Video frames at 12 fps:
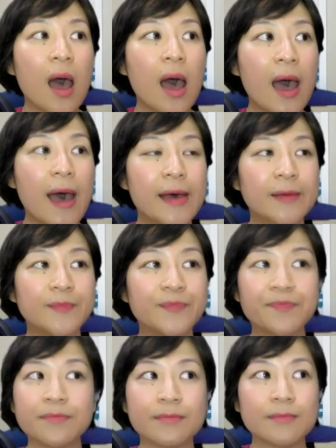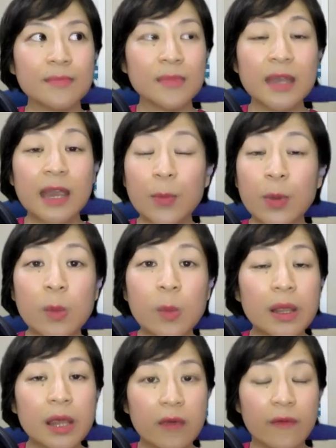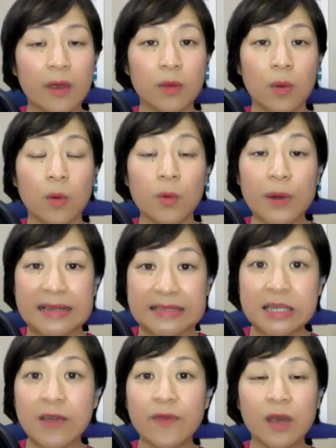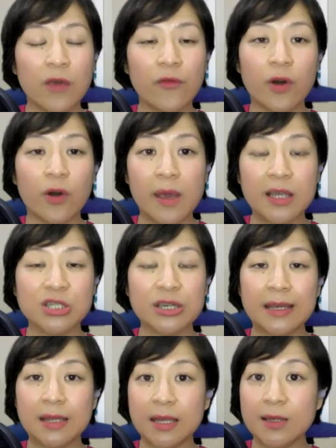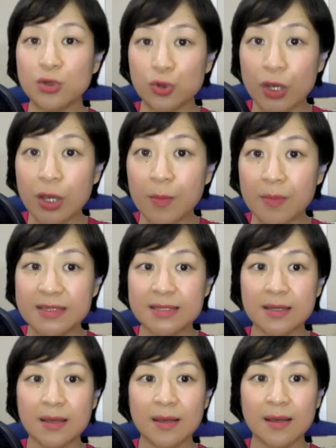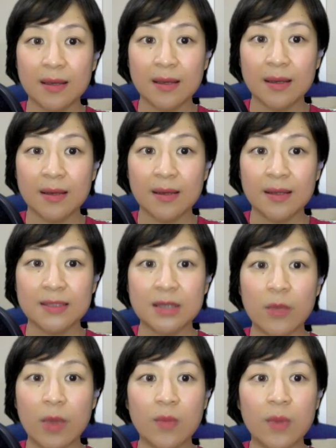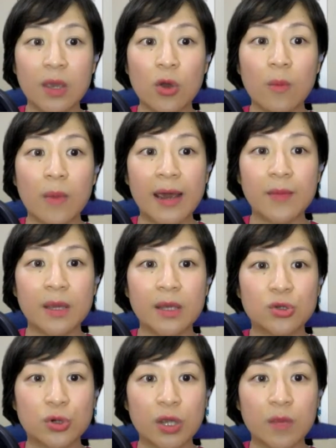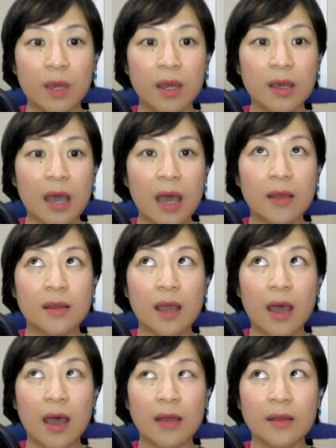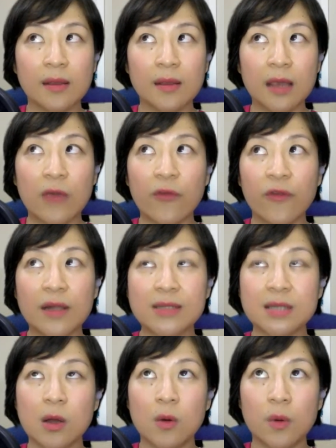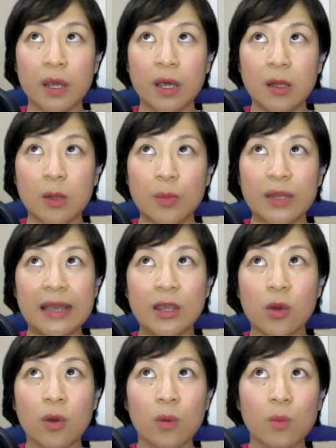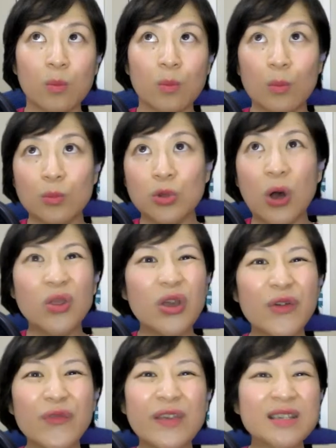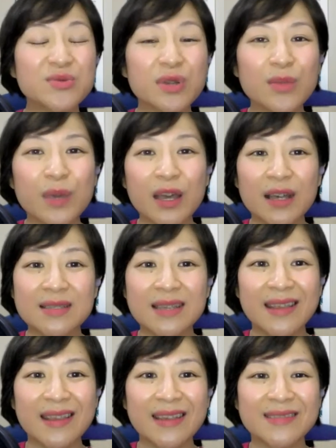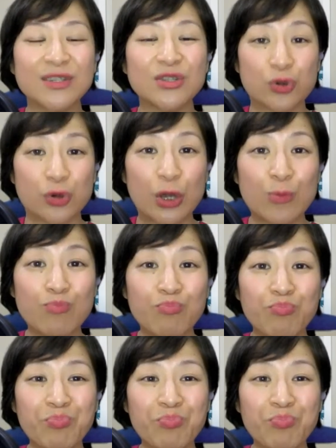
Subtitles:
And there are people even who receive the information in their dreams. So maybe you might be dreaming and then it feels so real, but then you don't know if it's real because it is the dream.